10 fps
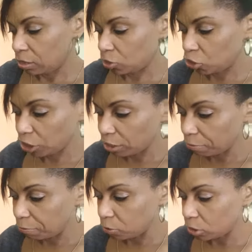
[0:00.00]
the chicken
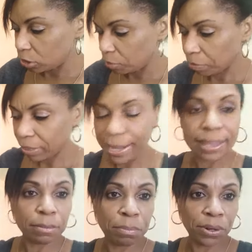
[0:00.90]
foot and
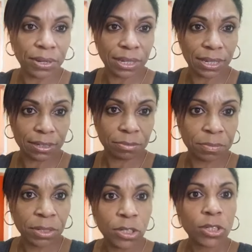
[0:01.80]
the pumpkin.
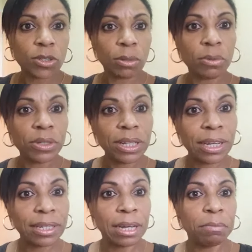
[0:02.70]
So I'm going to
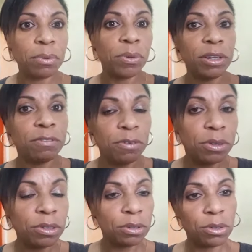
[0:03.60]
let that boil for
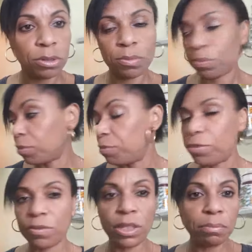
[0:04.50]
another
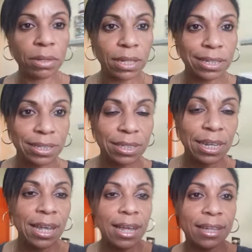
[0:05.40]
15 minutes,
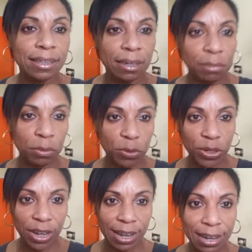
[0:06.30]
and then I'm going
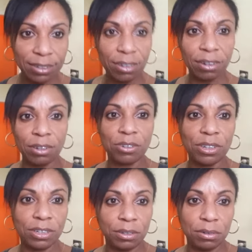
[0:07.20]
to add the other
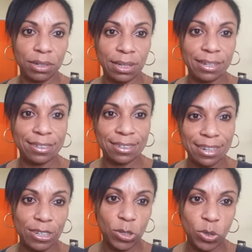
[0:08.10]
ingredients
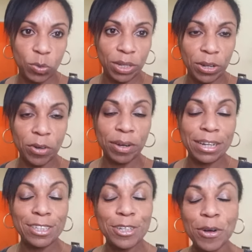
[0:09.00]
into it.
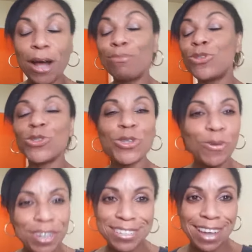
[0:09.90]
Alright, so I'm so
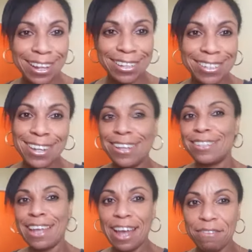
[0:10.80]
excited
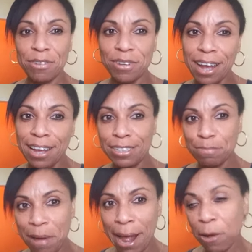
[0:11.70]
to have you guys
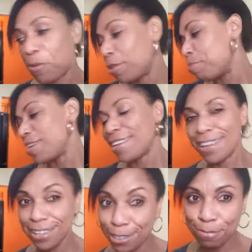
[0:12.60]
back with me
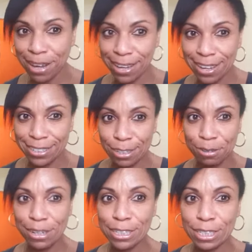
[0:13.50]
into my kitchen
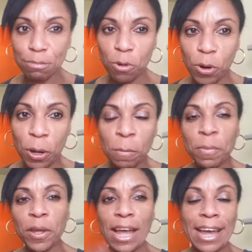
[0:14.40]
once more
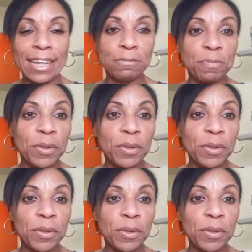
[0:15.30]
and